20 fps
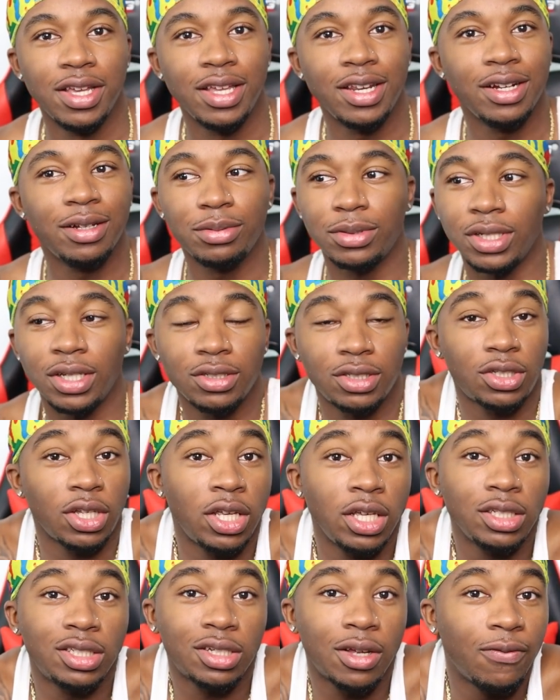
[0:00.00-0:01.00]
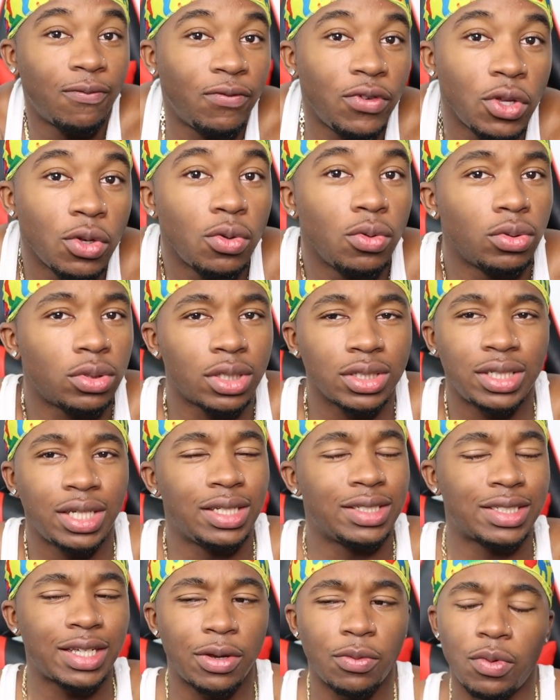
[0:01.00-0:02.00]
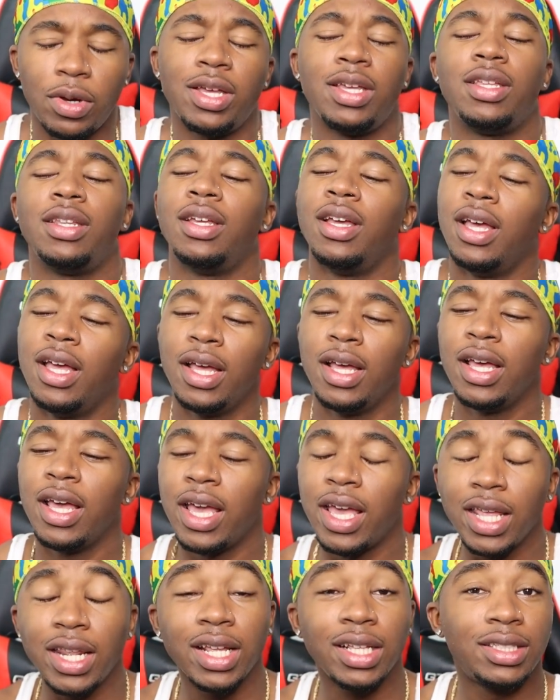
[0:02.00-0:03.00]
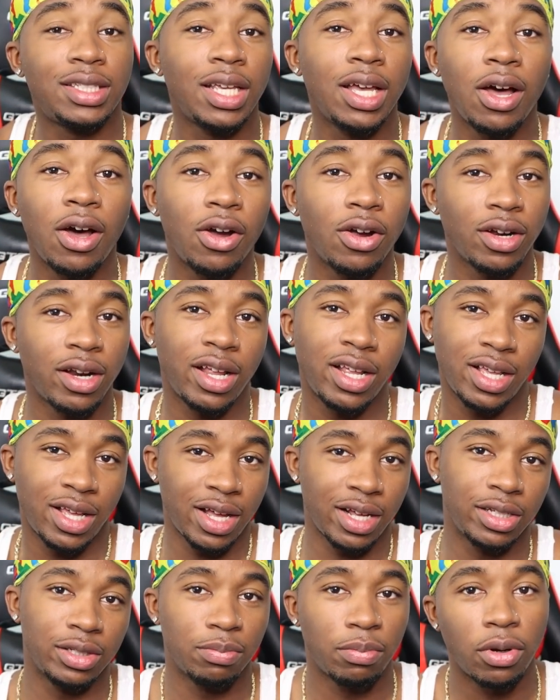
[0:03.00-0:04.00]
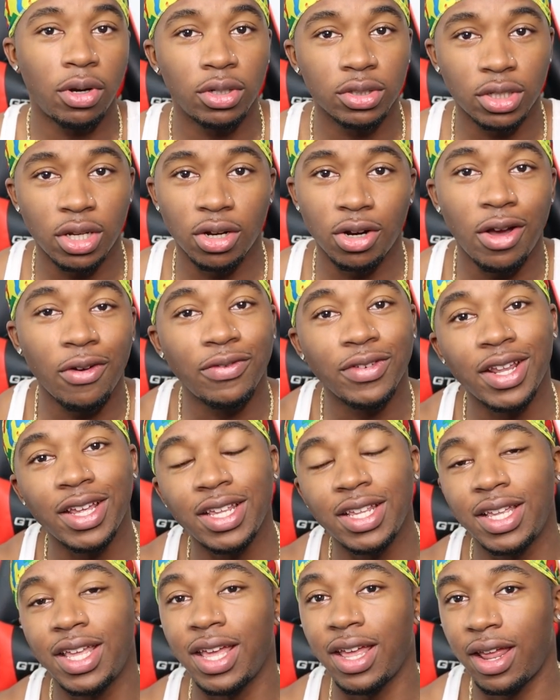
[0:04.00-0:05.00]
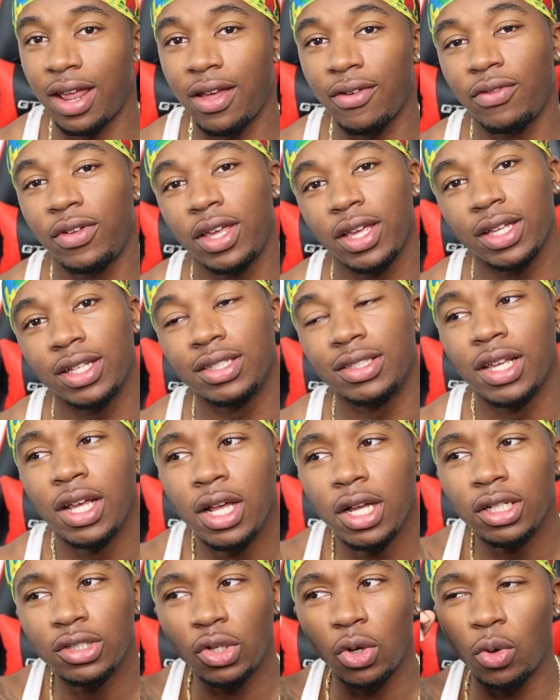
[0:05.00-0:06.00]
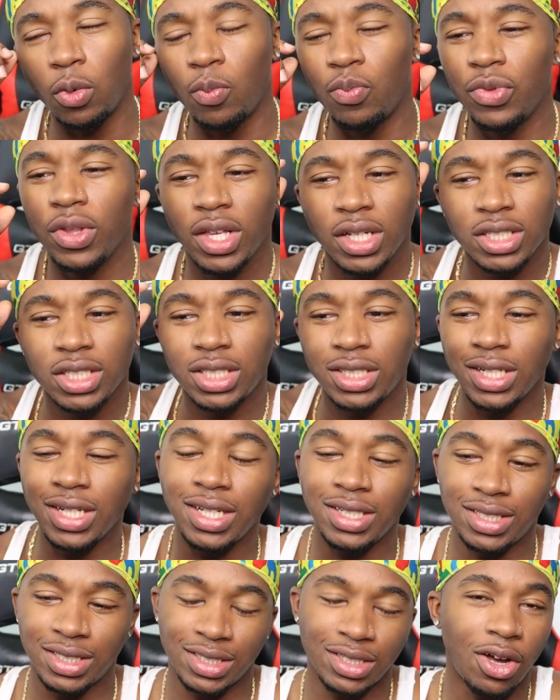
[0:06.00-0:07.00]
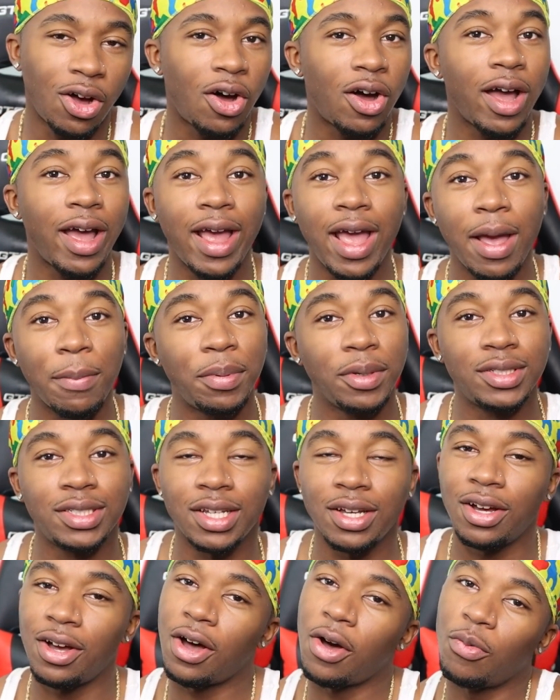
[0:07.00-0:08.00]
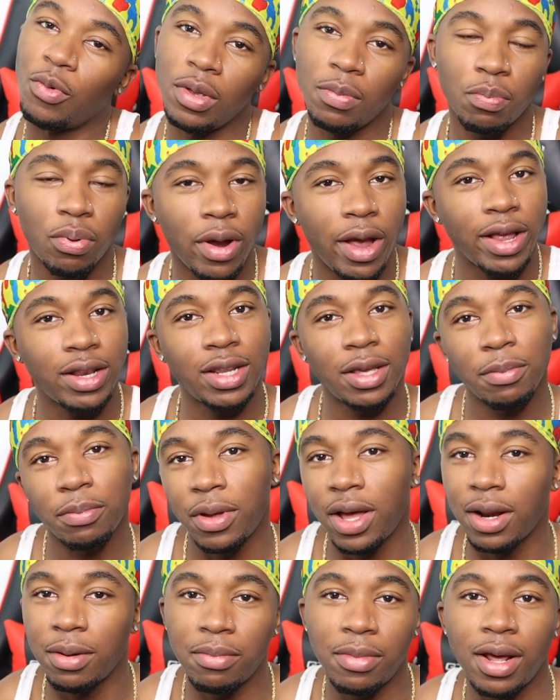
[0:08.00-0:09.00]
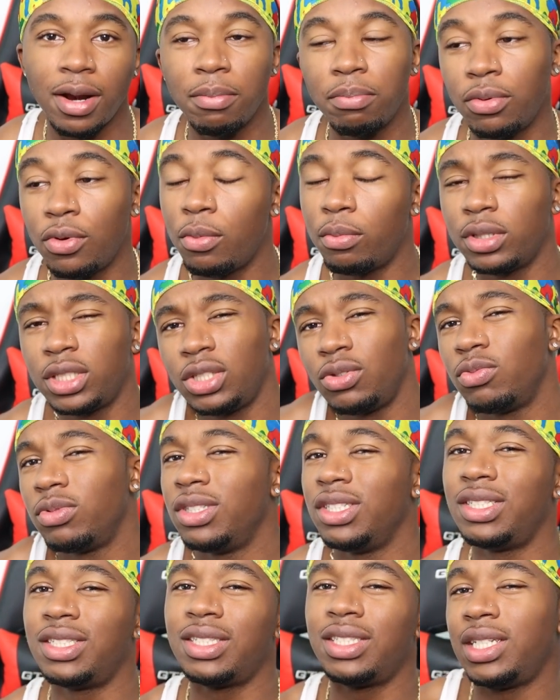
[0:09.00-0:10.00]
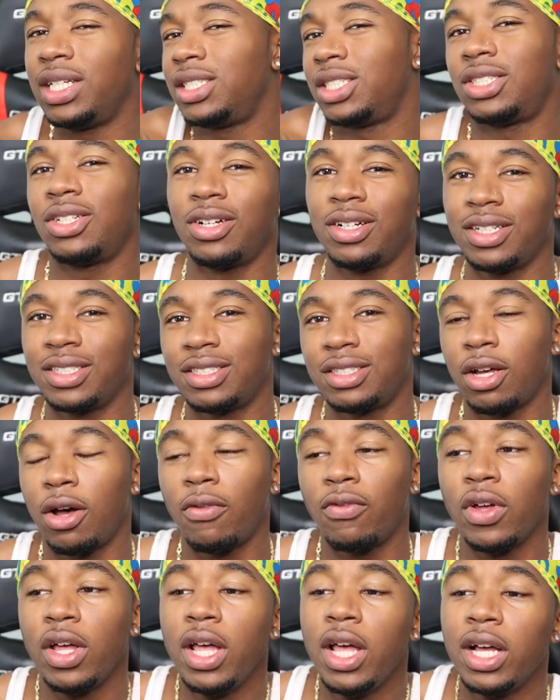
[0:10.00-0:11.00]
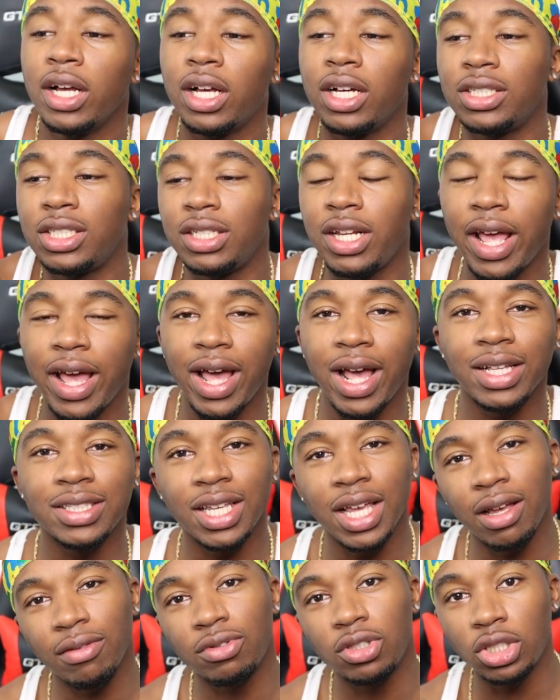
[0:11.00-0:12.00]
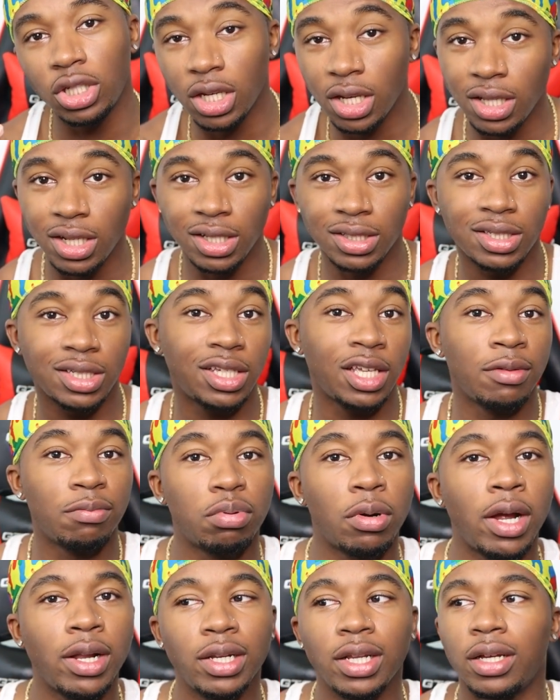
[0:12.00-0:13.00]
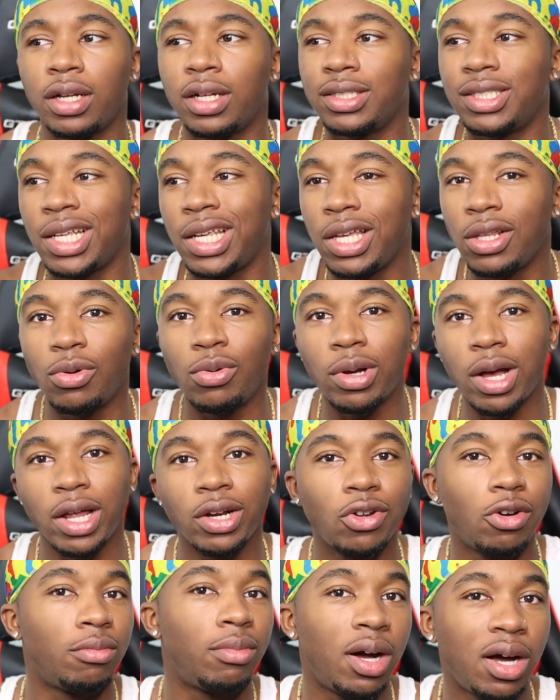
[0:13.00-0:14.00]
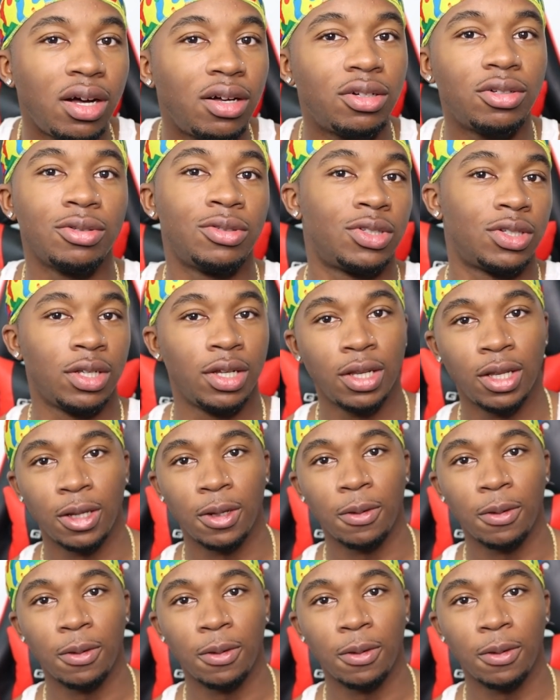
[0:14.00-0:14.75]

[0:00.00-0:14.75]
You know so He's confused because he's like, wait, he didn't tell her that he got his balls cut off and that he can't have kids. So she's all happy saying, "Oh, we pregnant." Bada bada boom. But she really snitched on herself because she had to have cheated to get pregnant because he don't got no balls.